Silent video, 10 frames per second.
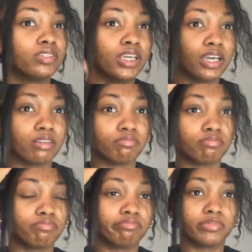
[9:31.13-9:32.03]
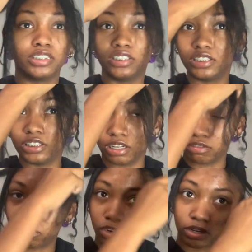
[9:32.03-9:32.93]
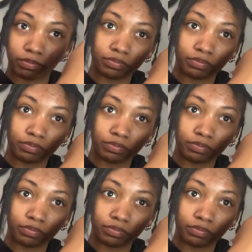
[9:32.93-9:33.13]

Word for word: yeah it's done for